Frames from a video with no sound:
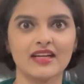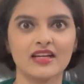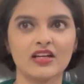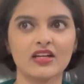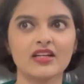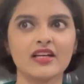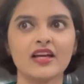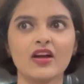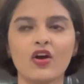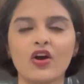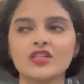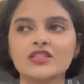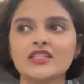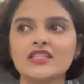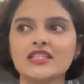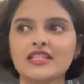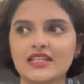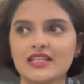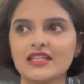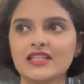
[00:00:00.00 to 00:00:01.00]
Okay, honor
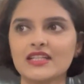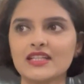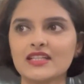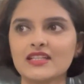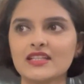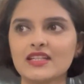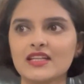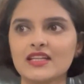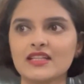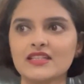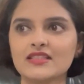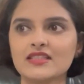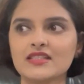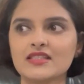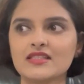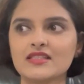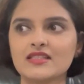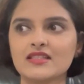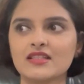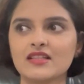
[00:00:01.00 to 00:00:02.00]
killing
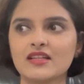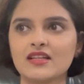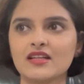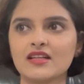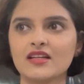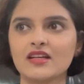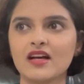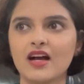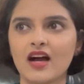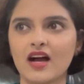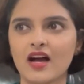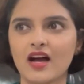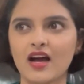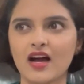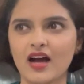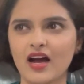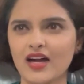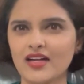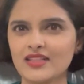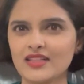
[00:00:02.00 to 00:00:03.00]
is
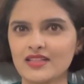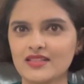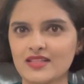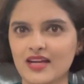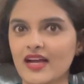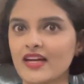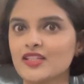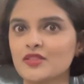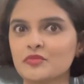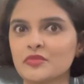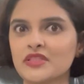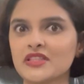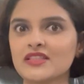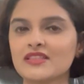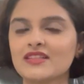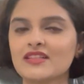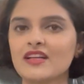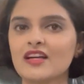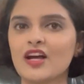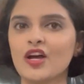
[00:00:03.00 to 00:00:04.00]
undesirable.
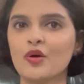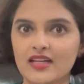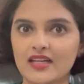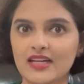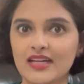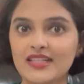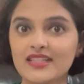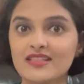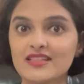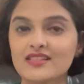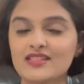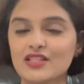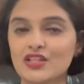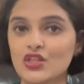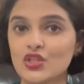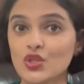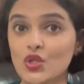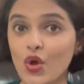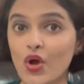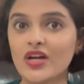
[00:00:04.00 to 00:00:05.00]
It is
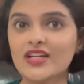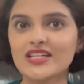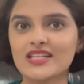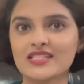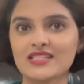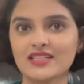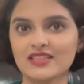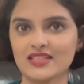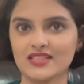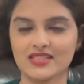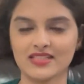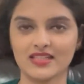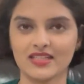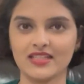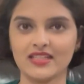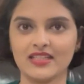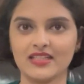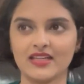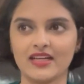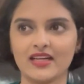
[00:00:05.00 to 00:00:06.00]
not
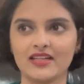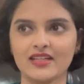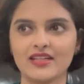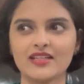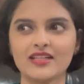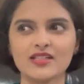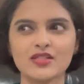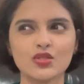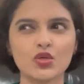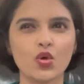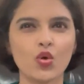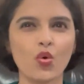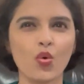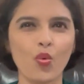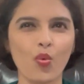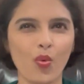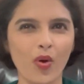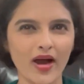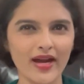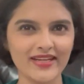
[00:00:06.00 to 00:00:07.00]
statistically rare, it is
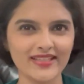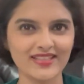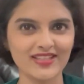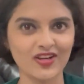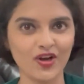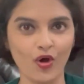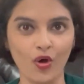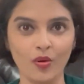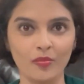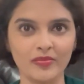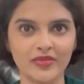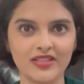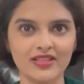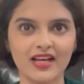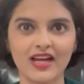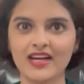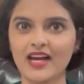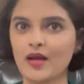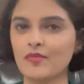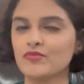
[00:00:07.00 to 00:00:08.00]
quite common,
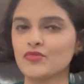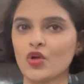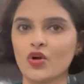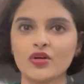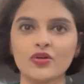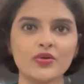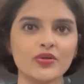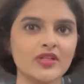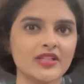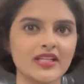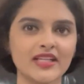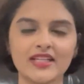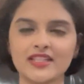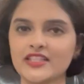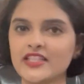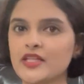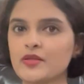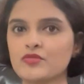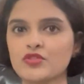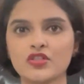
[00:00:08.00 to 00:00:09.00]
and I'm not going to take
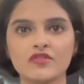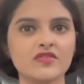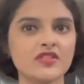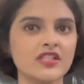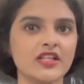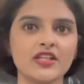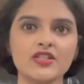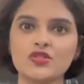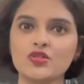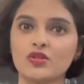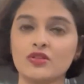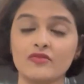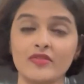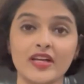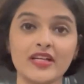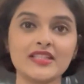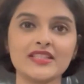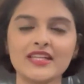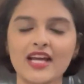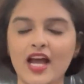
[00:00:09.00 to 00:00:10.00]
names of states or
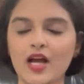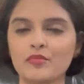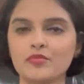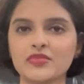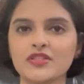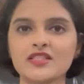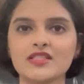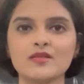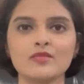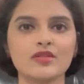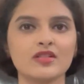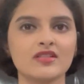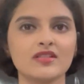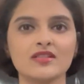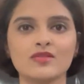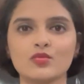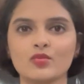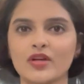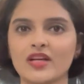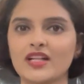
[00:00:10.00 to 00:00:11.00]
where it happens
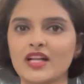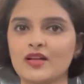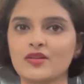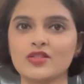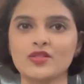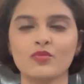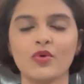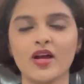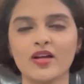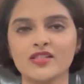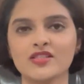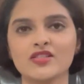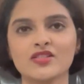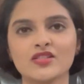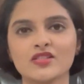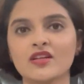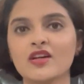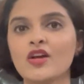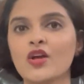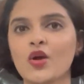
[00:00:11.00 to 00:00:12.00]
because, well, I
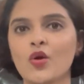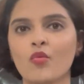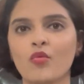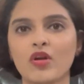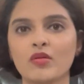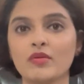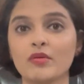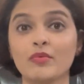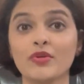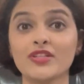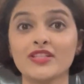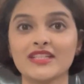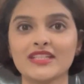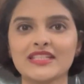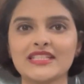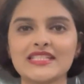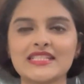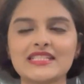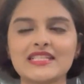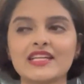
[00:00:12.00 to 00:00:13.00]
just want to be
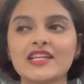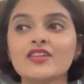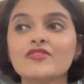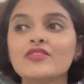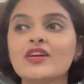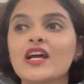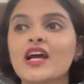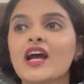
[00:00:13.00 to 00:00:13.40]
politically safe.